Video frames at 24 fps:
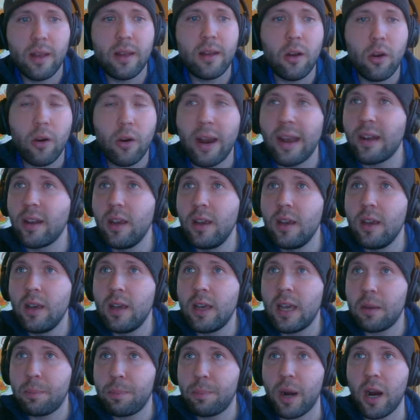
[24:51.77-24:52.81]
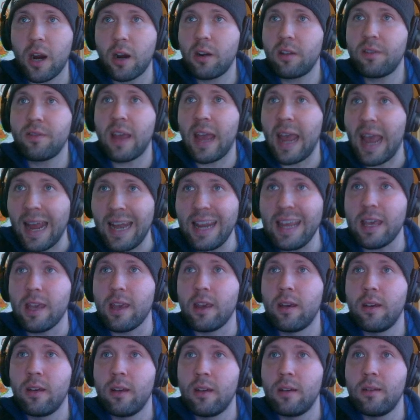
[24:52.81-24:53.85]
right? And part of
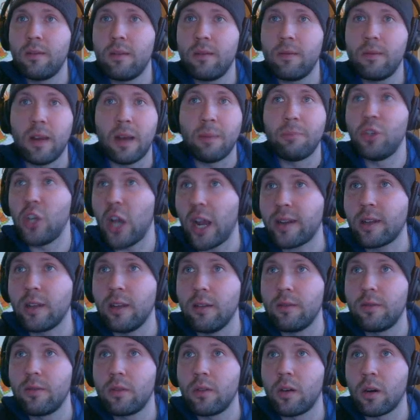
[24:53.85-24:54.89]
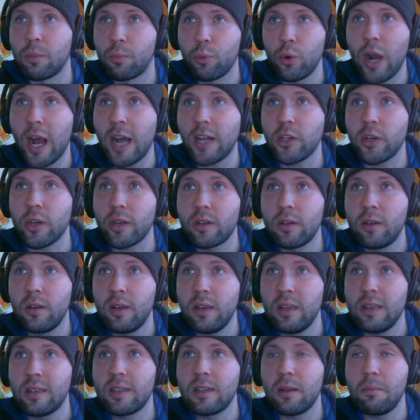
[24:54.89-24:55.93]
any objective or project
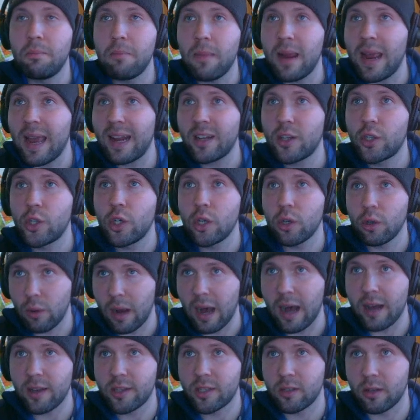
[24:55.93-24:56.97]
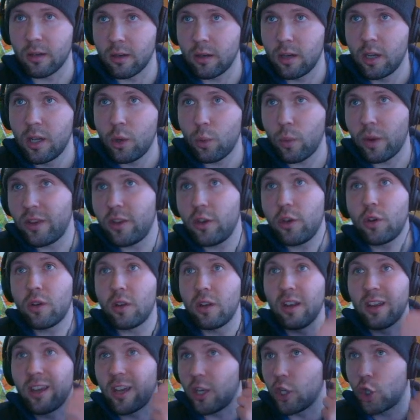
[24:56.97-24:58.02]
is to manage your roster, whether you
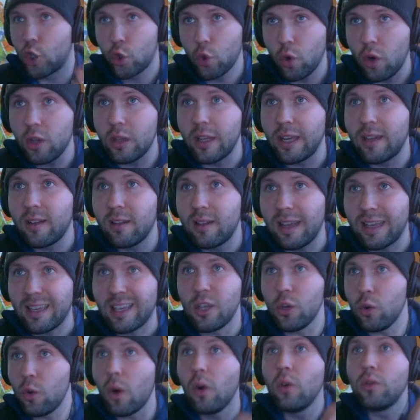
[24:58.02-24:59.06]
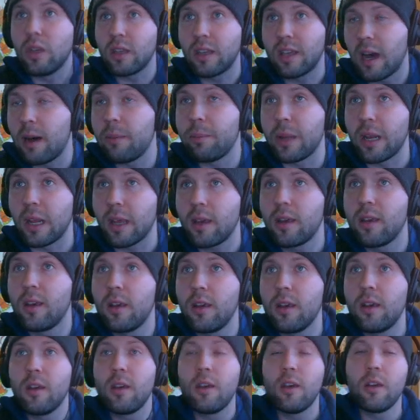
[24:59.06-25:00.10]
can control it, like you own the company,
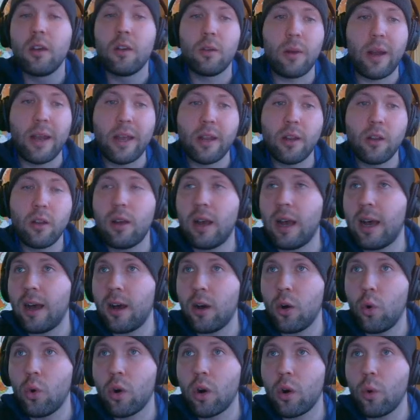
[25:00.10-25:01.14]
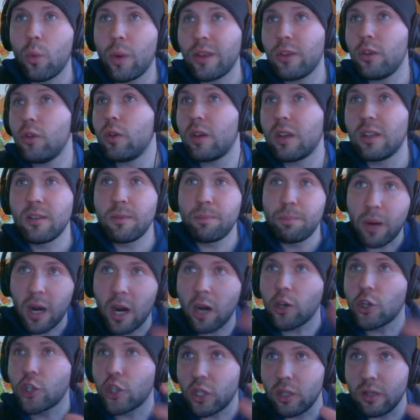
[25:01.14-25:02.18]
right? Uh, or whether you can
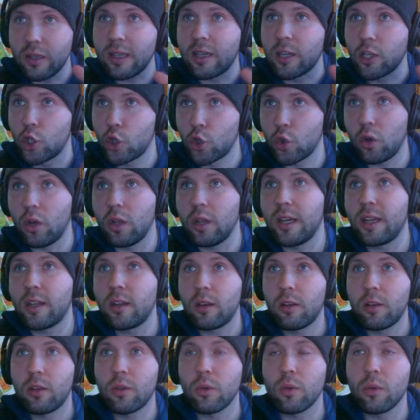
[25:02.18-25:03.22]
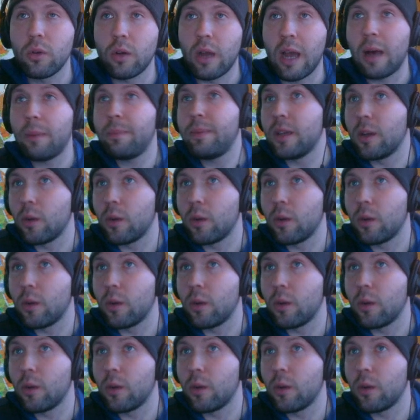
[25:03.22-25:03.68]
partially control it through helping